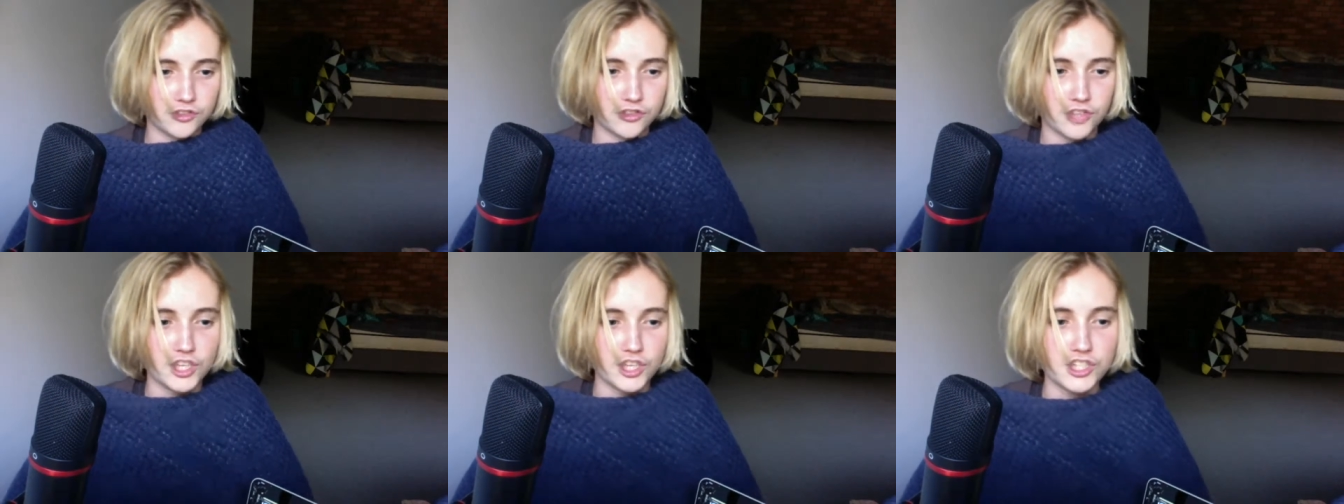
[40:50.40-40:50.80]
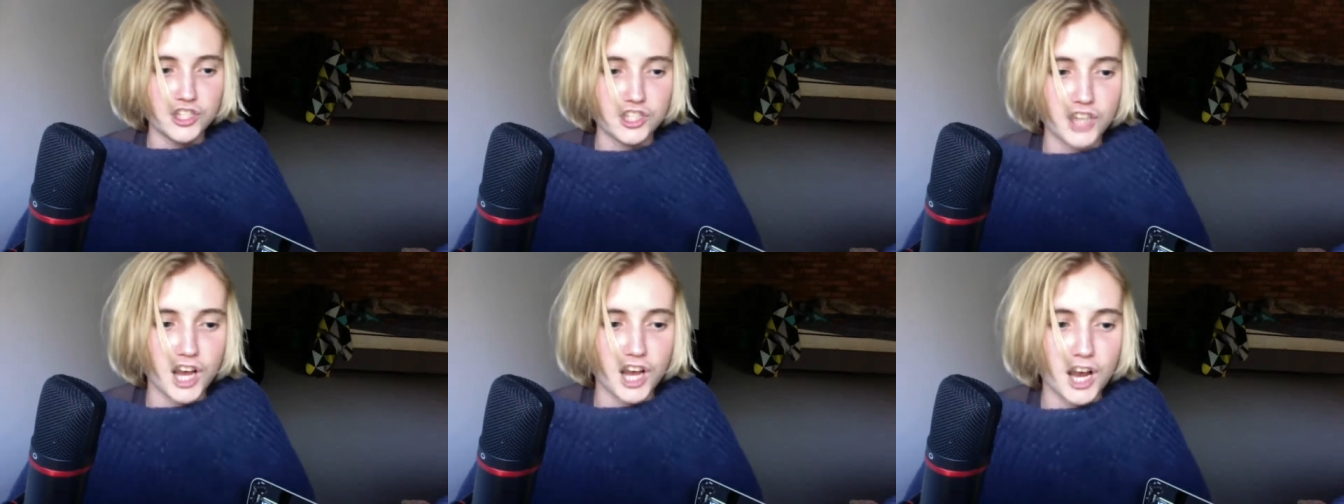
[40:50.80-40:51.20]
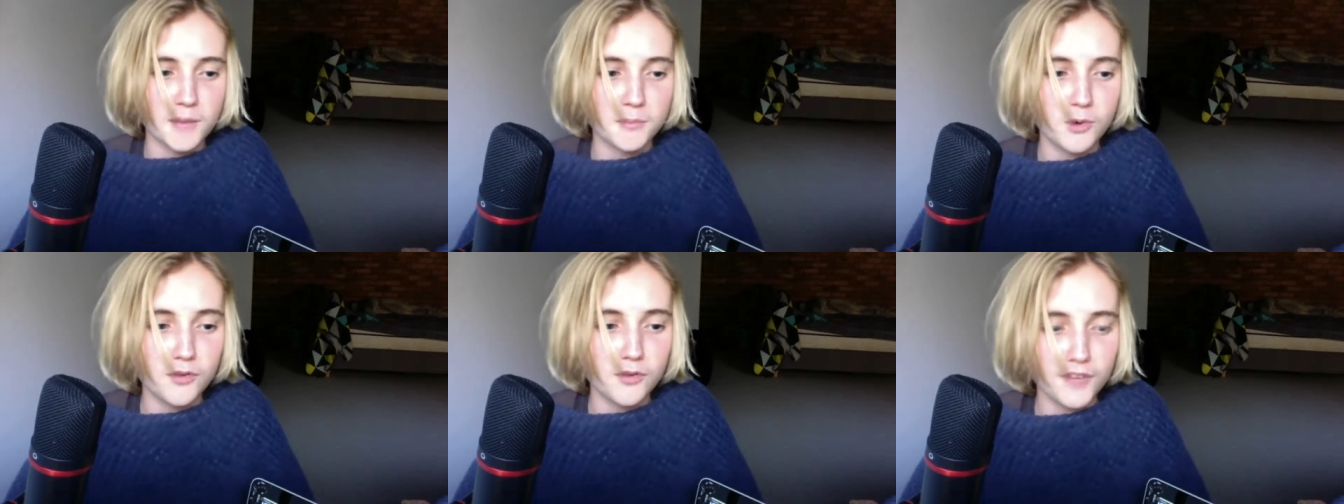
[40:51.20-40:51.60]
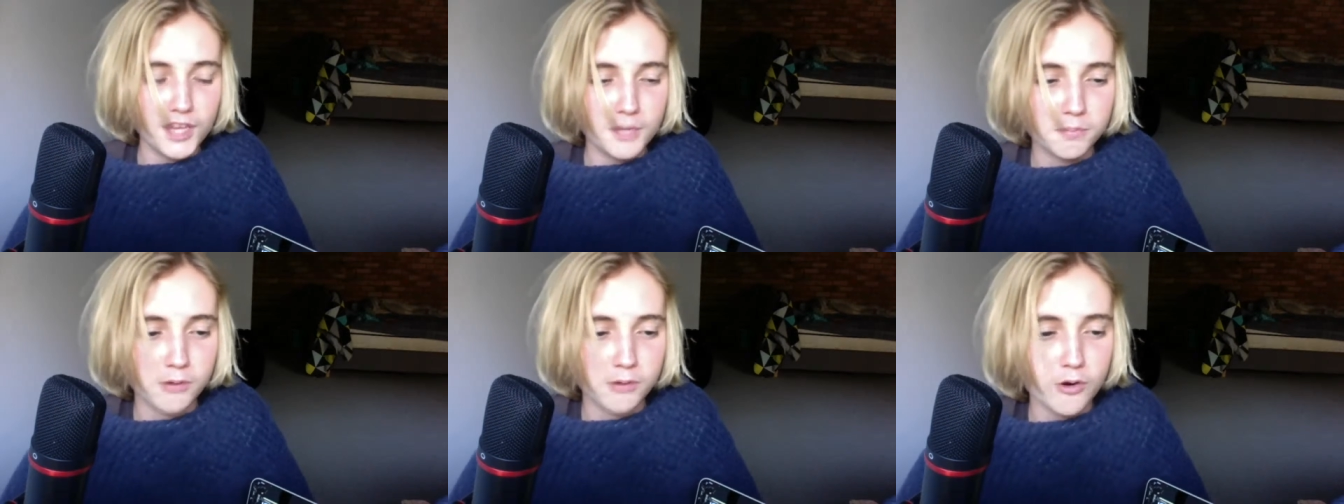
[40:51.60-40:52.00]
This movie
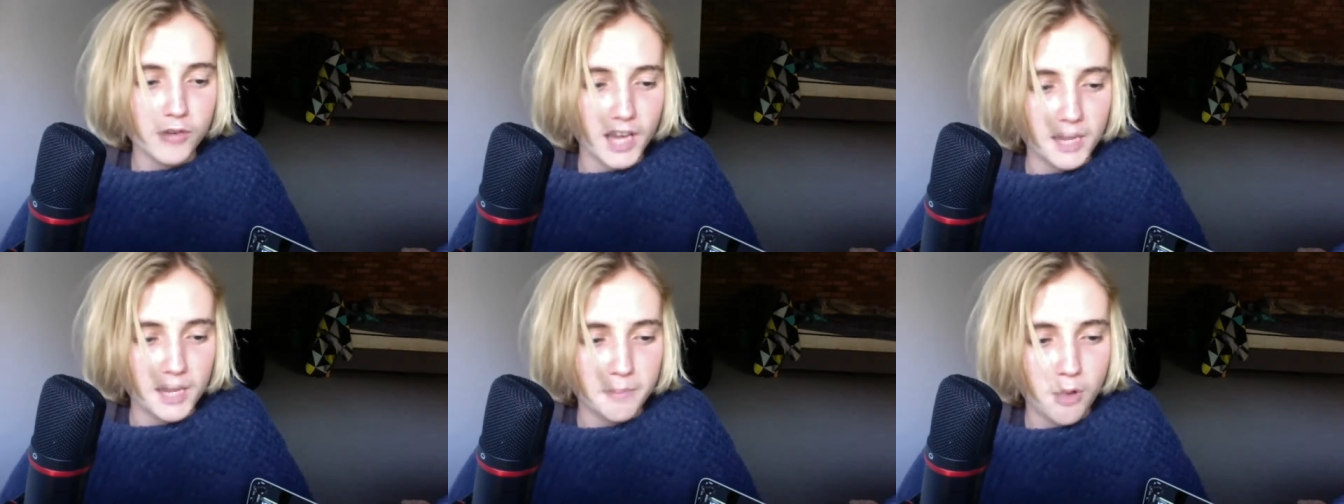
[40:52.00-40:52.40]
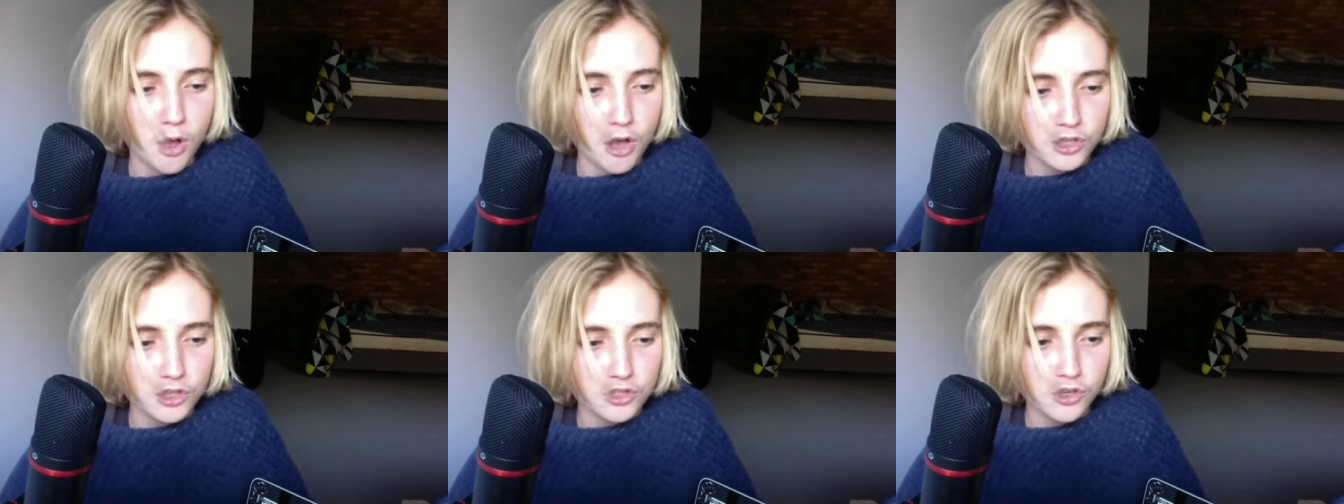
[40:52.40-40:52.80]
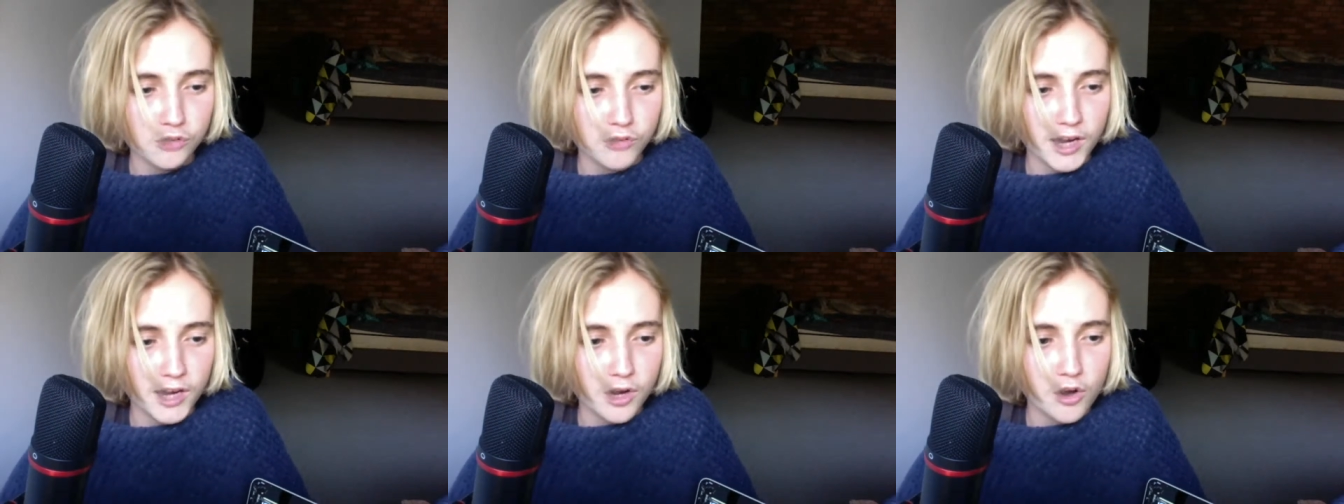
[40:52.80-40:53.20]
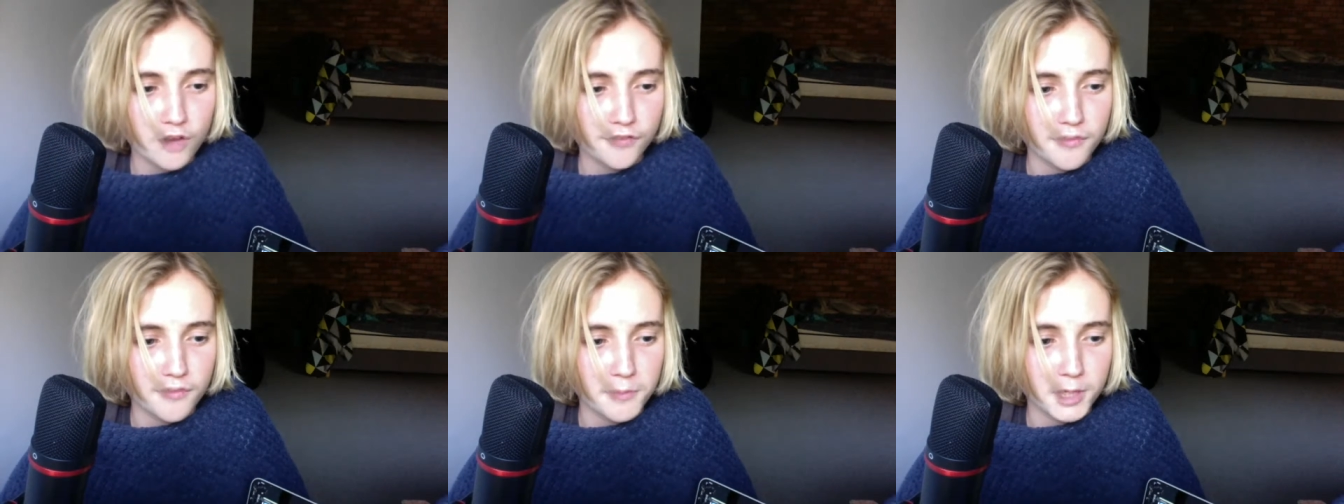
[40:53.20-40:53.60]
broke a personal record
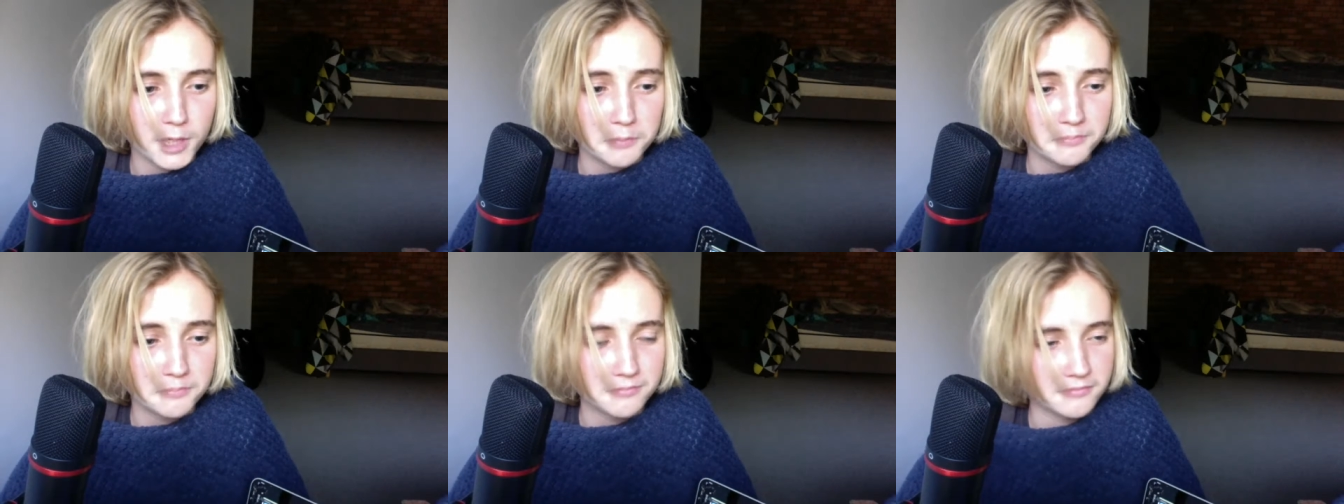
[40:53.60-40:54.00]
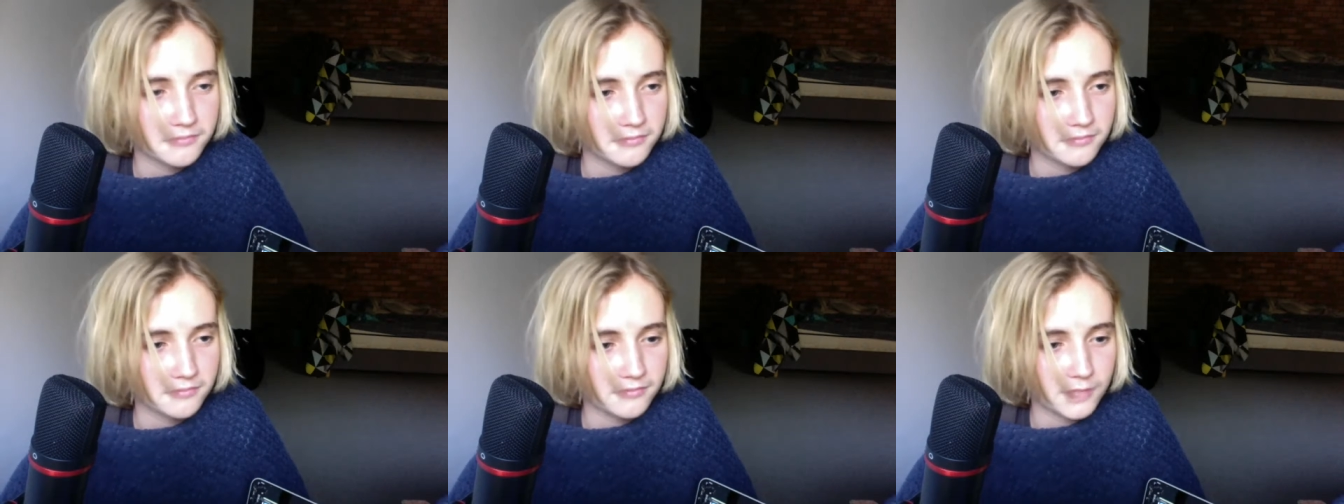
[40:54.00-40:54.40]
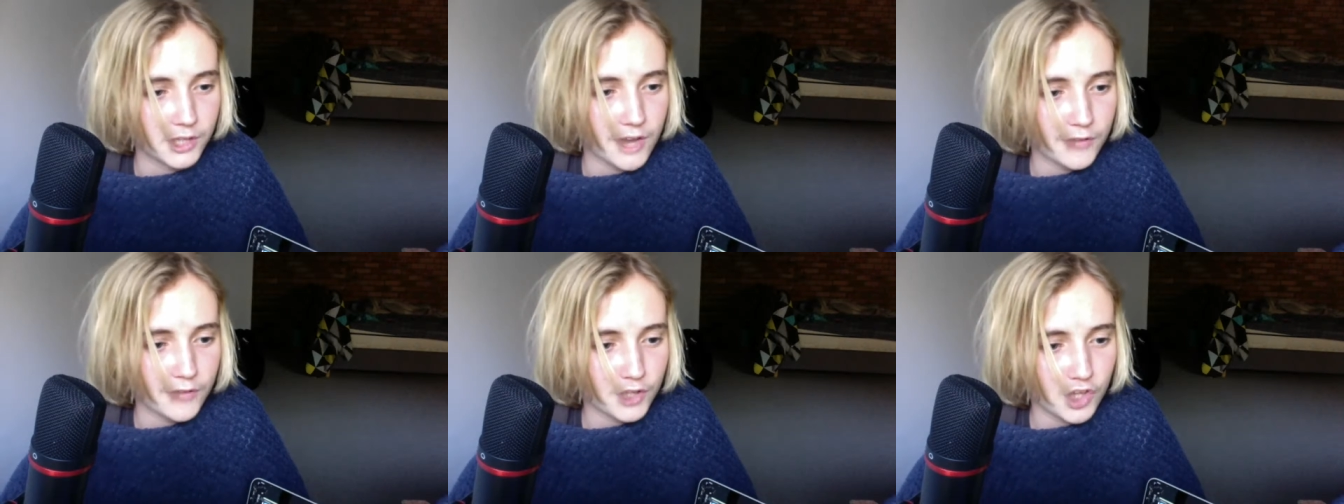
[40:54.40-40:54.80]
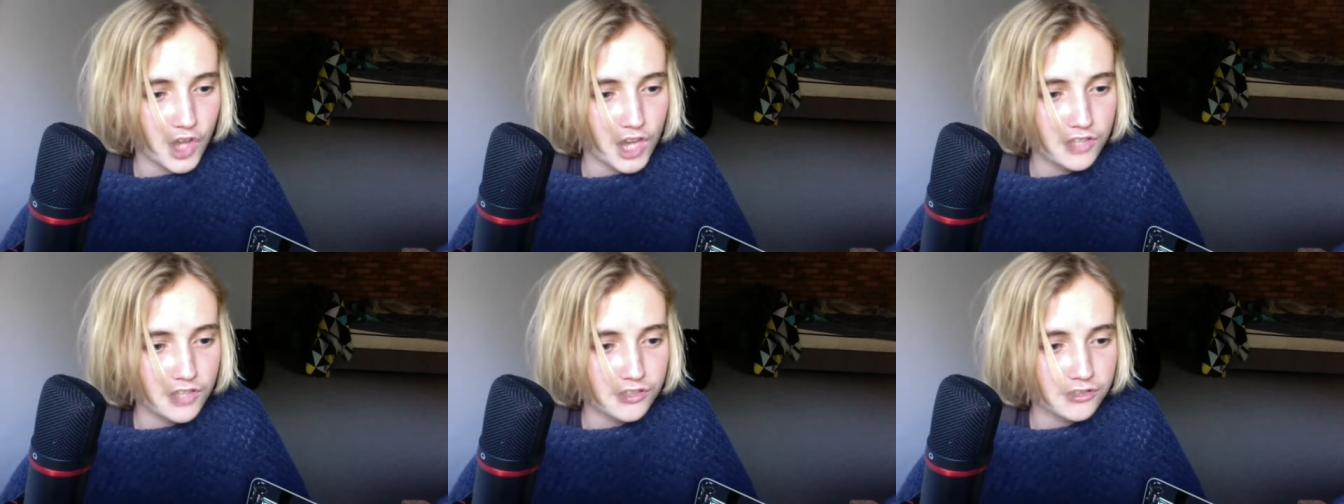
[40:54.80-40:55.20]
for me. Can you have a
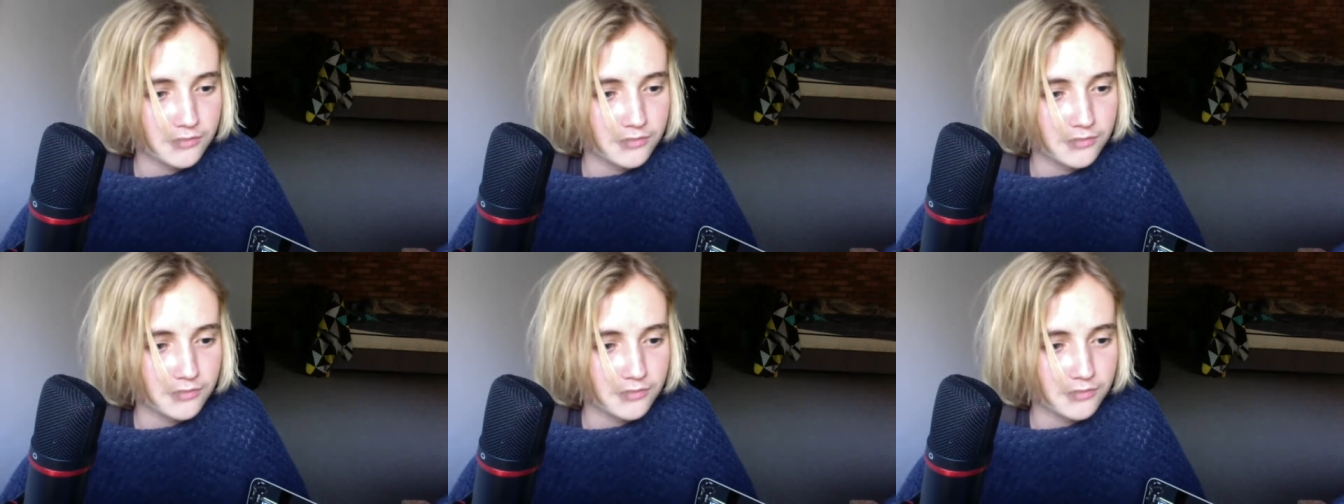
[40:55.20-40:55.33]
guess?